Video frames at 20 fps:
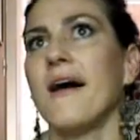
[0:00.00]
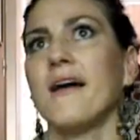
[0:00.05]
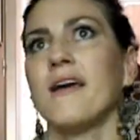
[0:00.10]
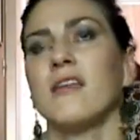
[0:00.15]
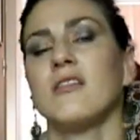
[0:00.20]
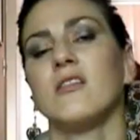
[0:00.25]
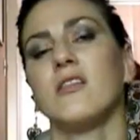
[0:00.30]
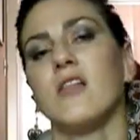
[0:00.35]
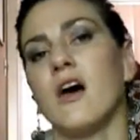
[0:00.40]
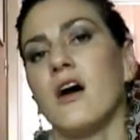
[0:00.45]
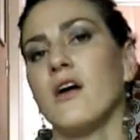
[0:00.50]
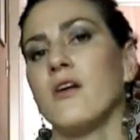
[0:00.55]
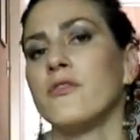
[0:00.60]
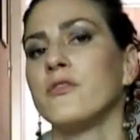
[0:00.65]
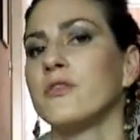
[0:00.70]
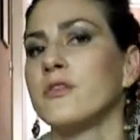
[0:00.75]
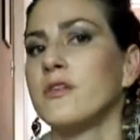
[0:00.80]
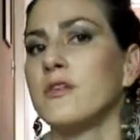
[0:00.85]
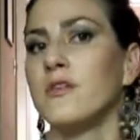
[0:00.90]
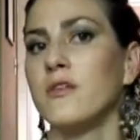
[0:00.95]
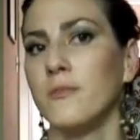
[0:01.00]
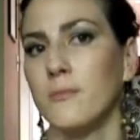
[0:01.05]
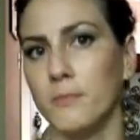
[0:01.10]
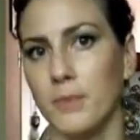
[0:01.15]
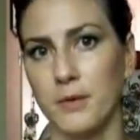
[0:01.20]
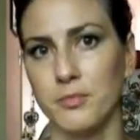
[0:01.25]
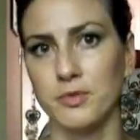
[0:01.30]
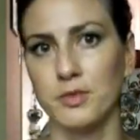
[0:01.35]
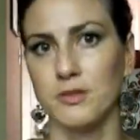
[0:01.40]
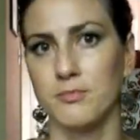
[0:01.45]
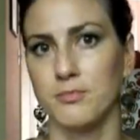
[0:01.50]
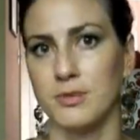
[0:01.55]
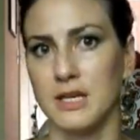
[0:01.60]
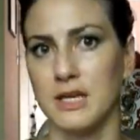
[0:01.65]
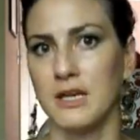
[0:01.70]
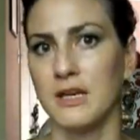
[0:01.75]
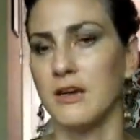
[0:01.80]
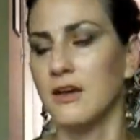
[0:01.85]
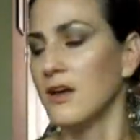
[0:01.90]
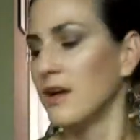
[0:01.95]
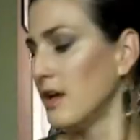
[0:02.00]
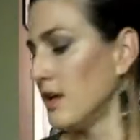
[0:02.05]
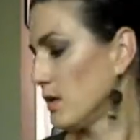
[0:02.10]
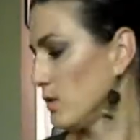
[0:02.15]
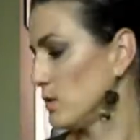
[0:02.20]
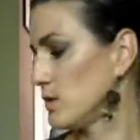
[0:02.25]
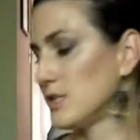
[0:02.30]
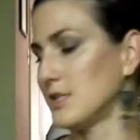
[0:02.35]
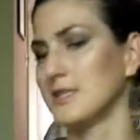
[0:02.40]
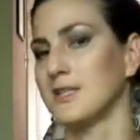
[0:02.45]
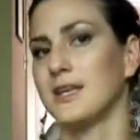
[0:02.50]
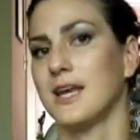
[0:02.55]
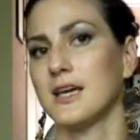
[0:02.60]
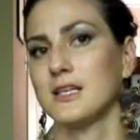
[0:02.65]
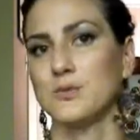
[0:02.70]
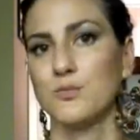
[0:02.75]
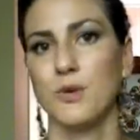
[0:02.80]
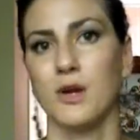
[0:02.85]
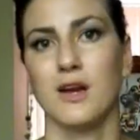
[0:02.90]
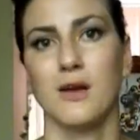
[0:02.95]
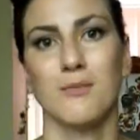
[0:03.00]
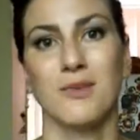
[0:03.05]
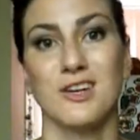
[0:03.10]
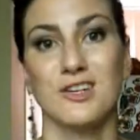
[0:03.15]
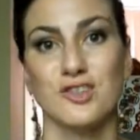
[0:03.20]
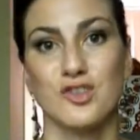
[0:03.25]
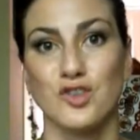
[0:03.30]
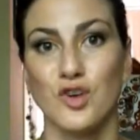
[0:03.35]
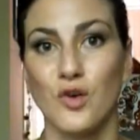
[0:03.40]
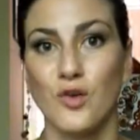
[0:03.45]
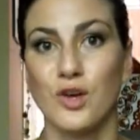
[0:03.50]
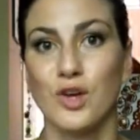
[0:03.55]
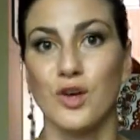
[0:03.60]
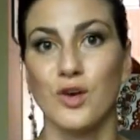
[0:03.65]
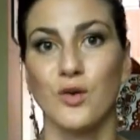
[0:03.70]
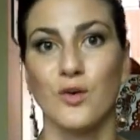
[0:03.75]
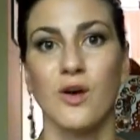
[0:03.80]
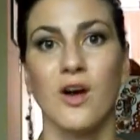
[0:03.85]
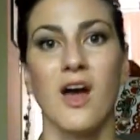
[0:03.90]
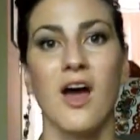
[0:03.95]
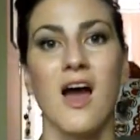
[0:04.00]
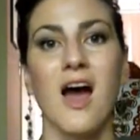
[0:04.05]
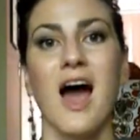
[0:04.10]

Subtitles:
I love Bubble & Bee, which is the next brand I'm going to show you.